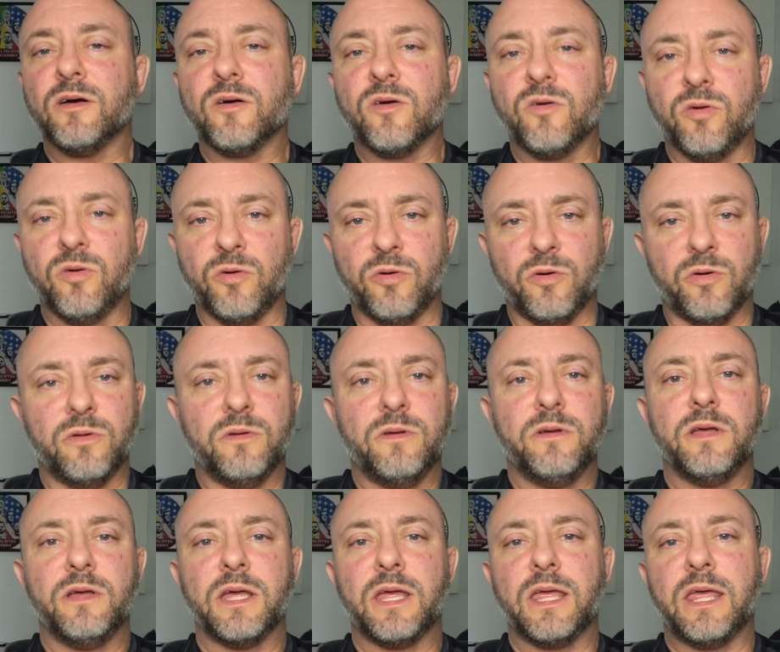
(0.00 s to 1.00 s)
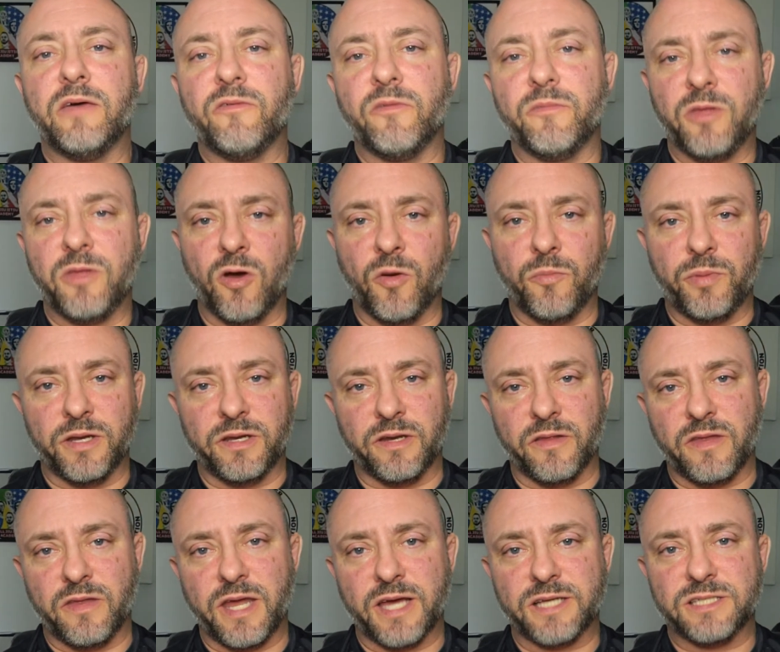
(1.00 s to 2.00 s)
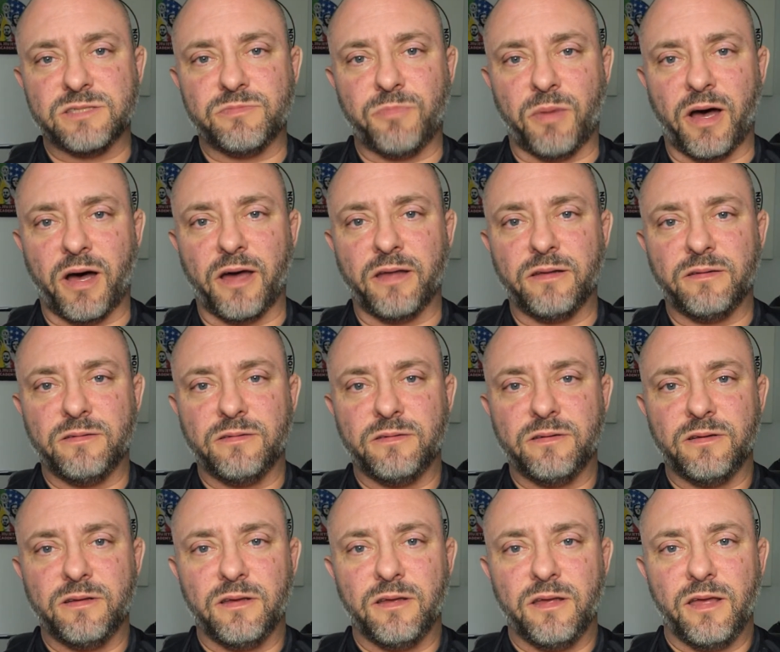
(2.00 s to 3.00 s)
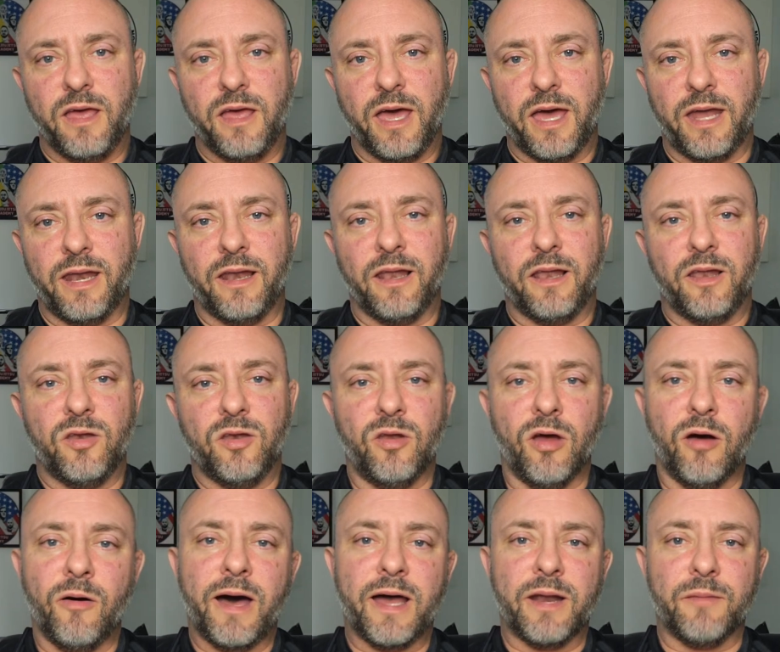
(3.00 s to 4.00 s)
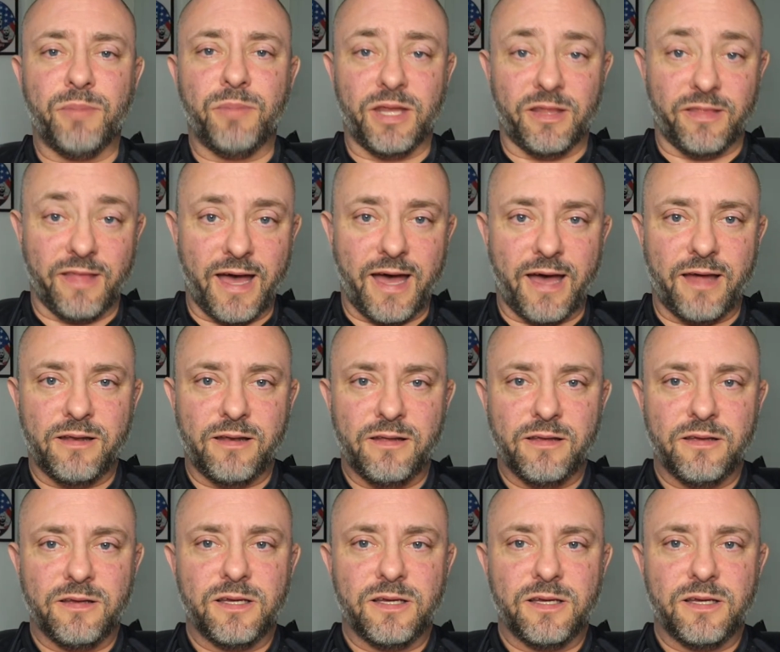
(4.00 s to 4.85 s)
cool. Give them the opening to the next spot and know how to beat that.